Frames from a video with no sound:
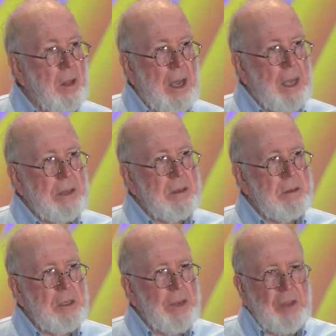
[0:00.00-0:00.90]

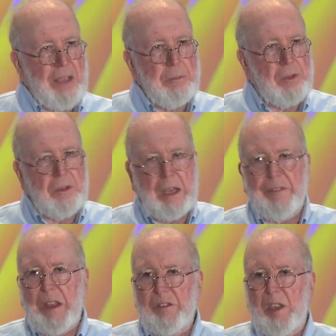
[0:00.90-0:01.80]
lot. You have, to have you
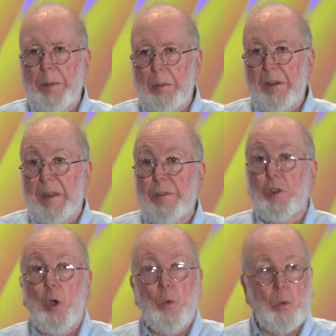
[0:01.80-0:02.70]
have to have experiments that
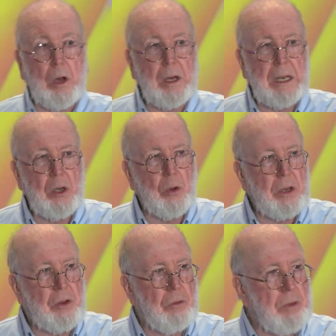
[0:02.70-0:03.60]
don't work in order
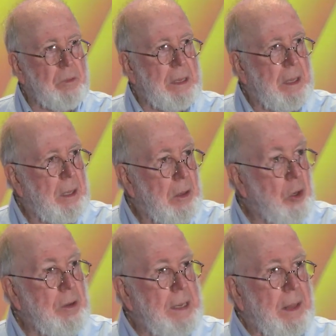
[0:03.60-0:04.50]
to really
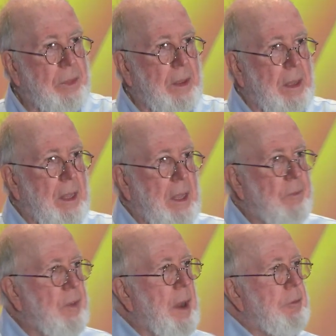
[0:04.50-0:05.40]
learn anything.
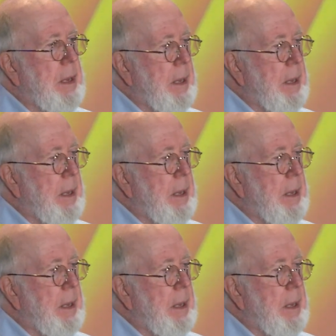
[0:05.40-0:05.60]
If every